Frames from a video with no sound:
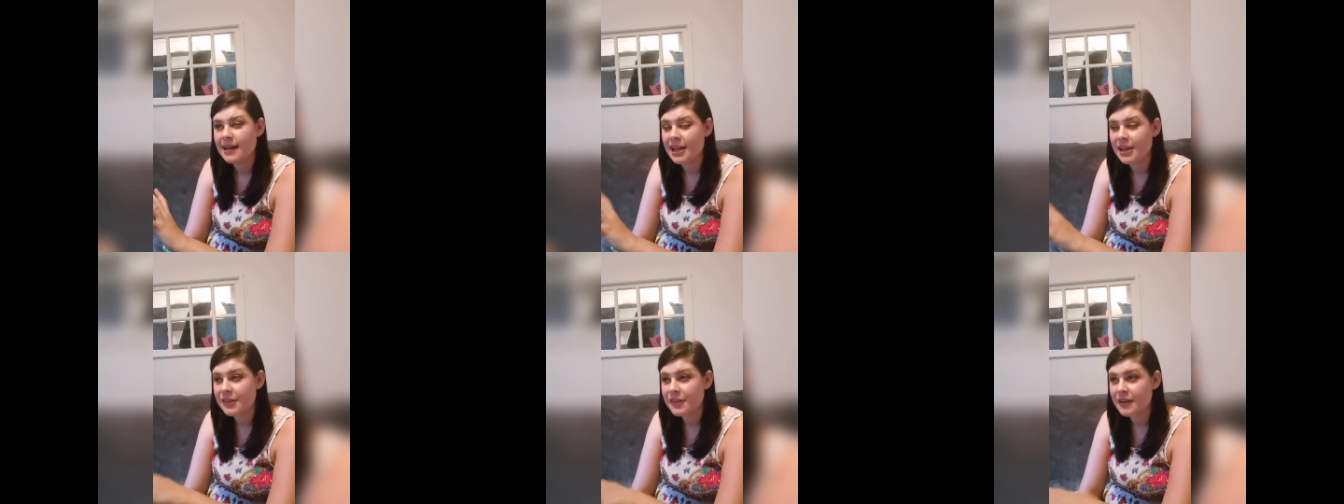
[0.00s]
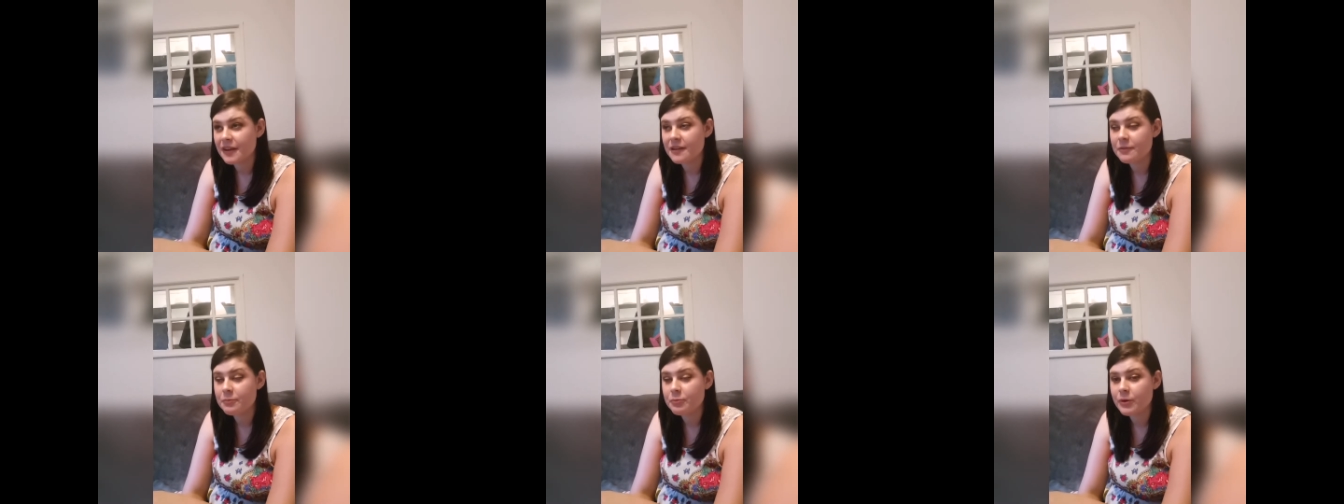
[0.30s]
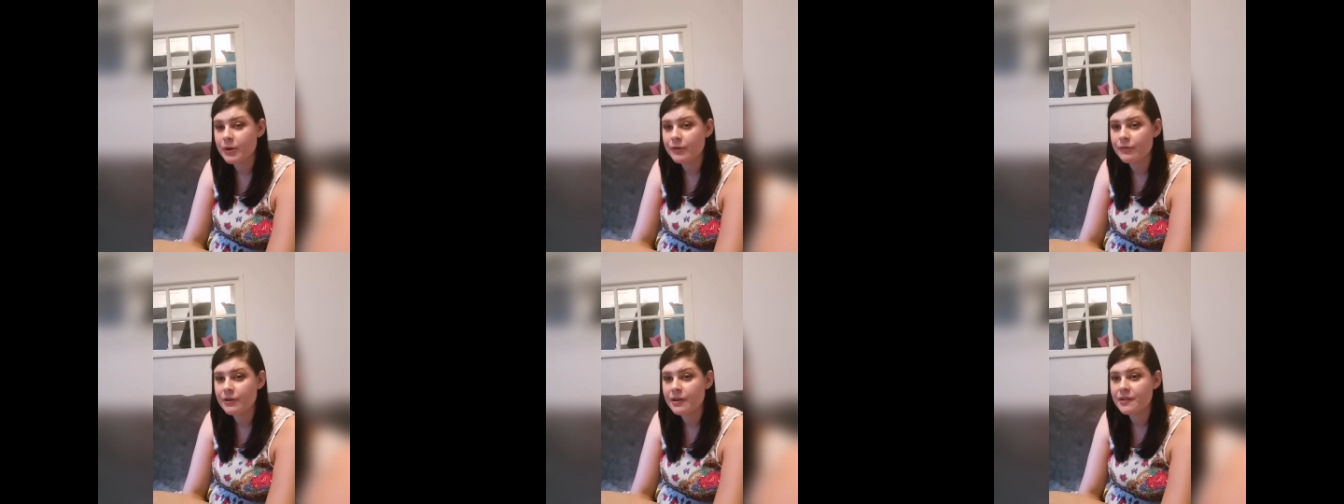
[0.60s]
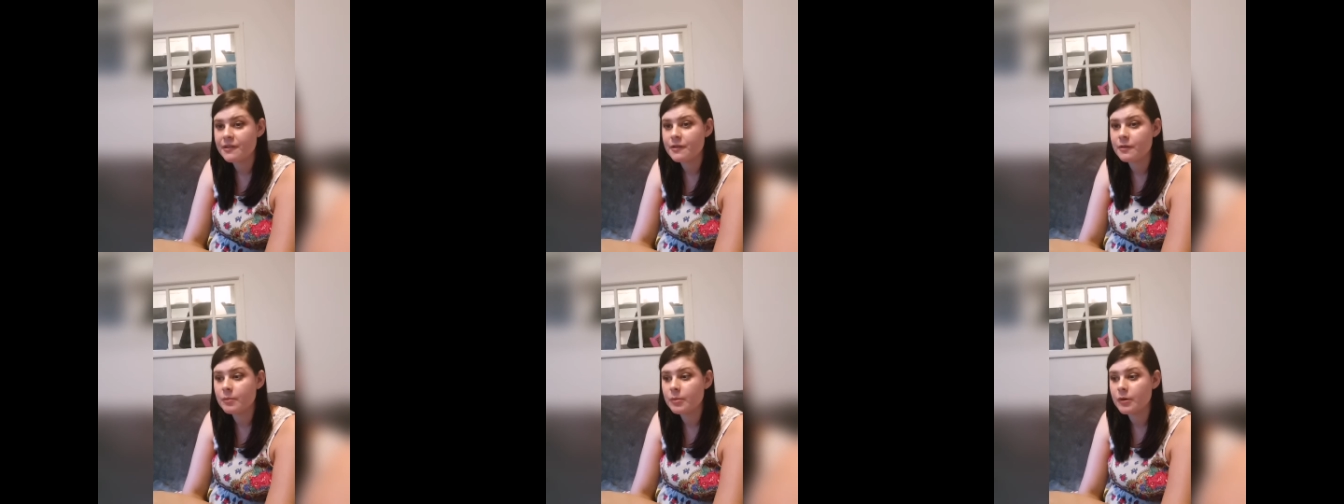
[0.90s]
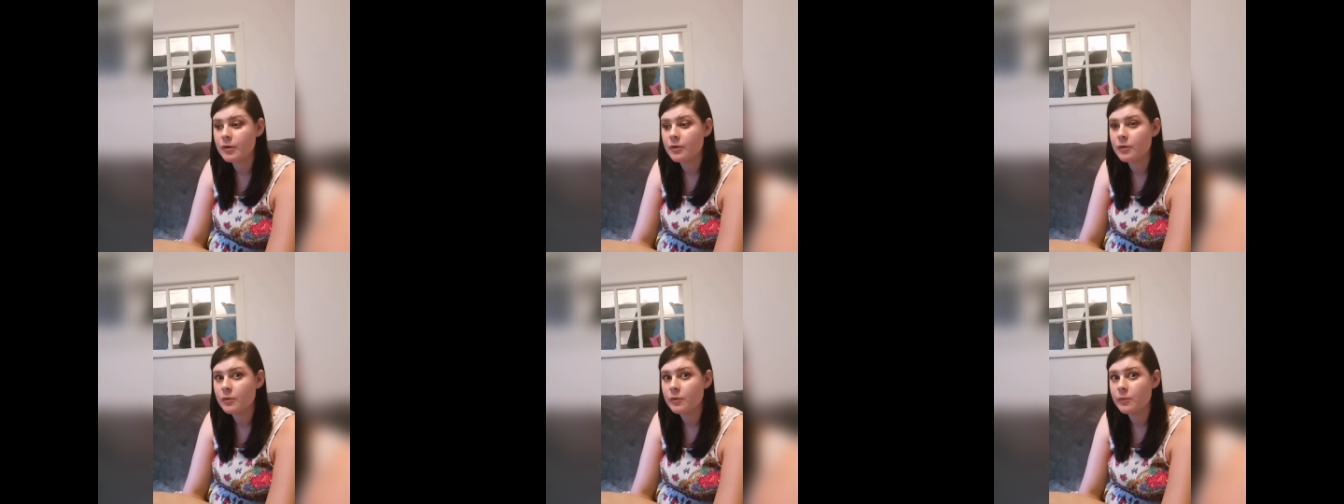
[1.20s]
I think is pretty
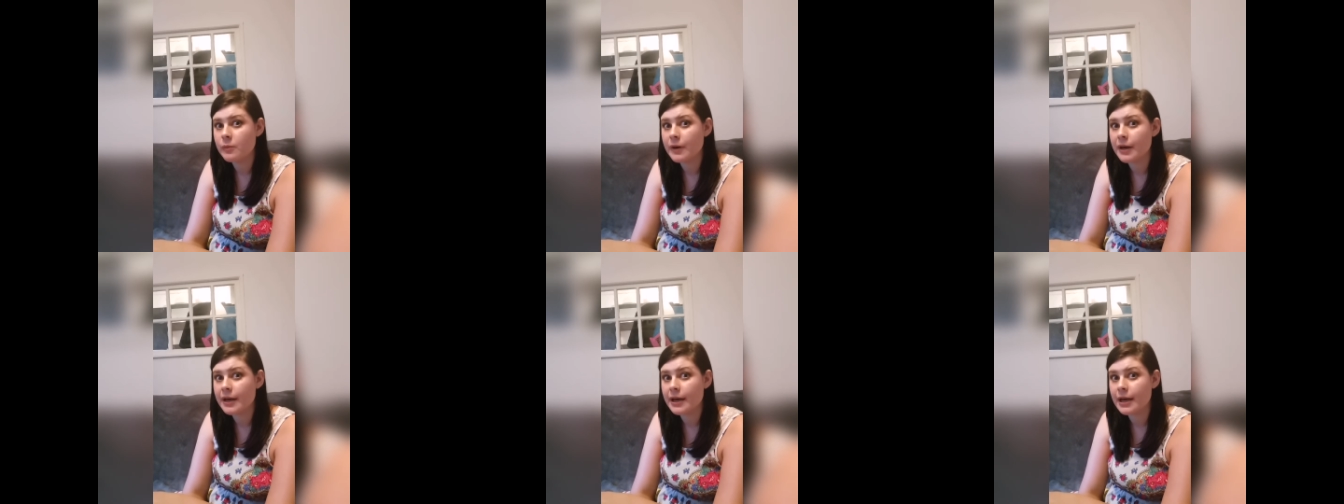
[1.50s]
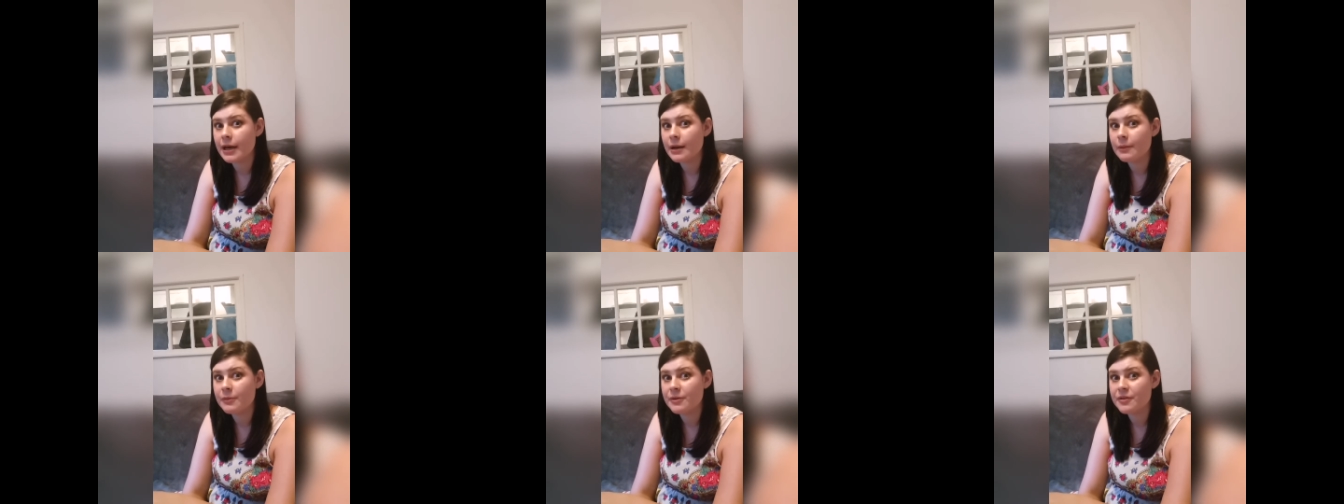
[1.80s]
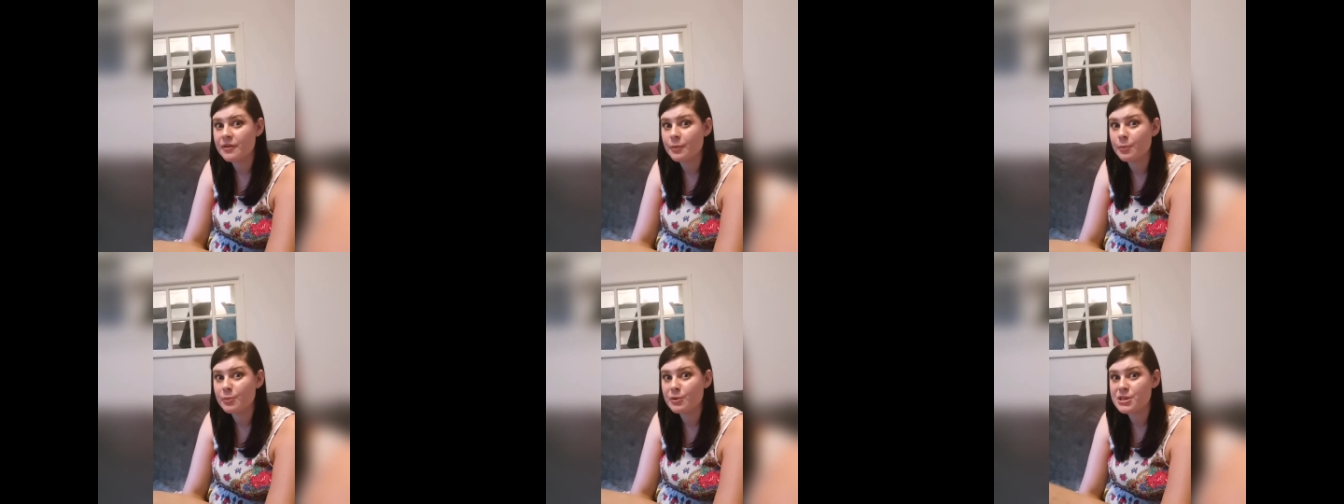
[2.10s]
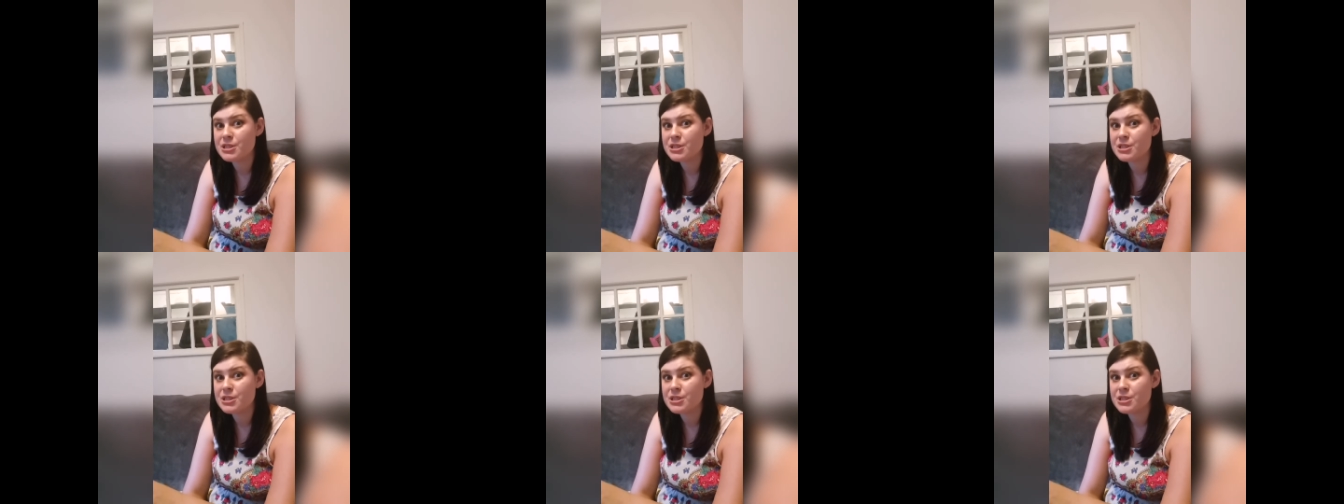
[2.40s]
reasonable when Amazon